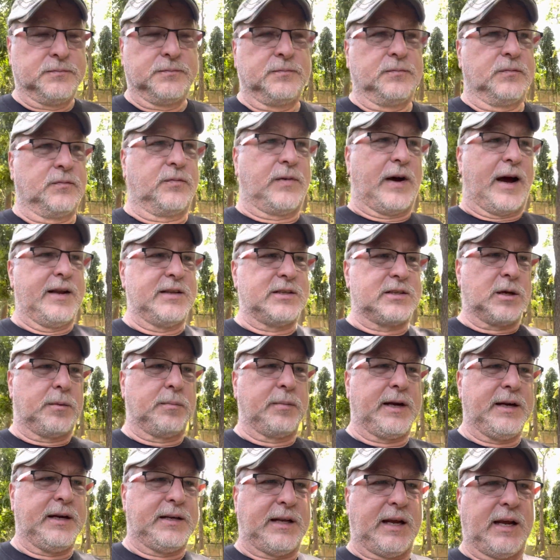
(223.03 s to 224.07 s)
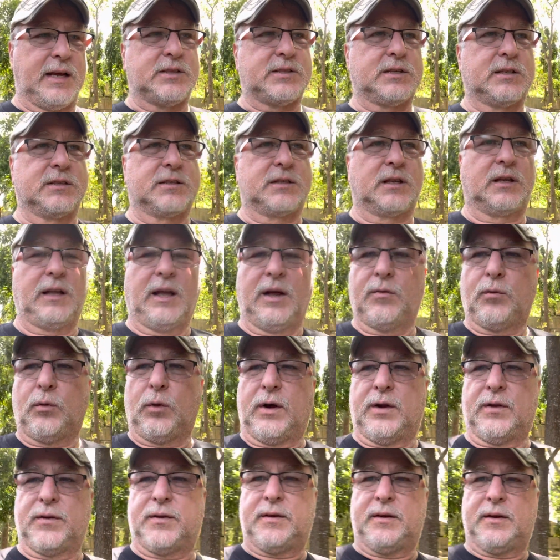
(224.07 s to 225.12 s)
find somebody decent to live
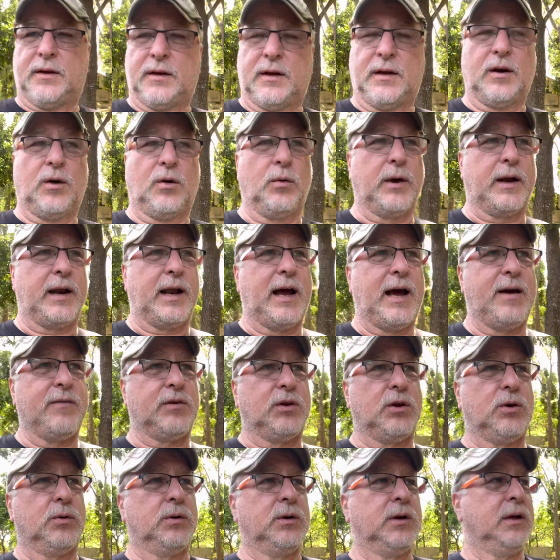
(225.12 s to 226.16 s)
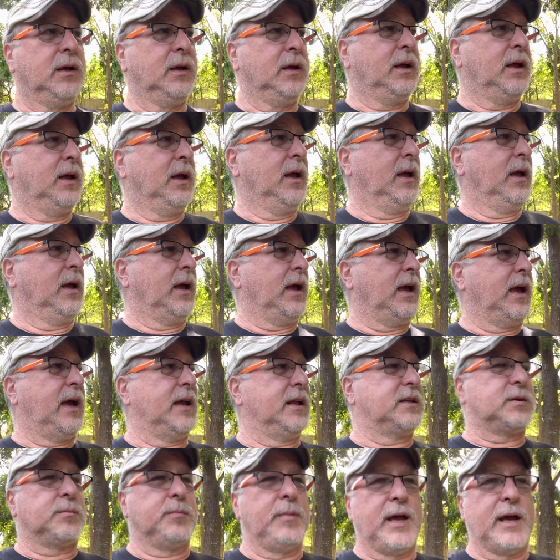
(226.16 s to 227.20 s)
with or what have you.
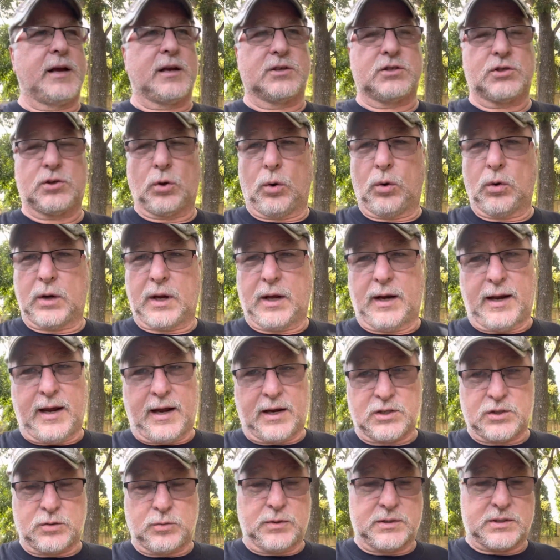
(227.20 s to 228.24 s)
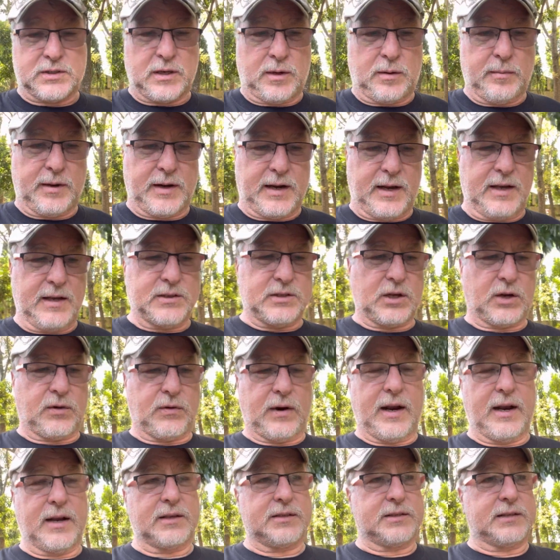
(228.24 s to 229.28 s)
And to make a soul connection with somebody is the
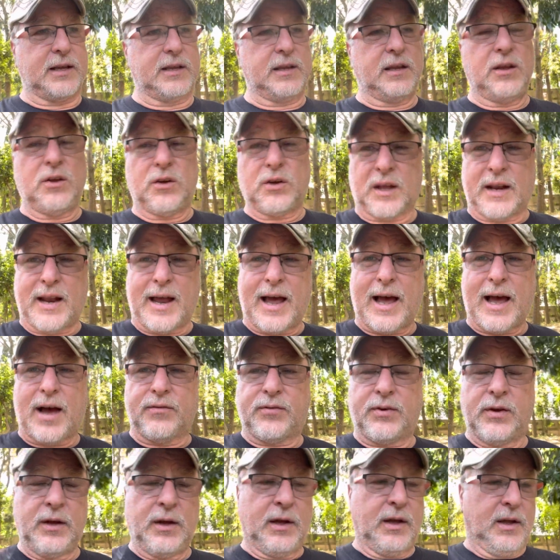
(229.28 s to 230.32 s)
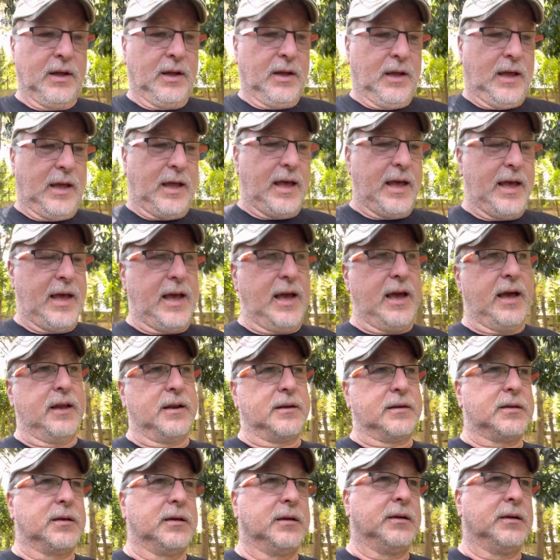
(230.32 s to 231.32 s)
greatest thing that you can have. And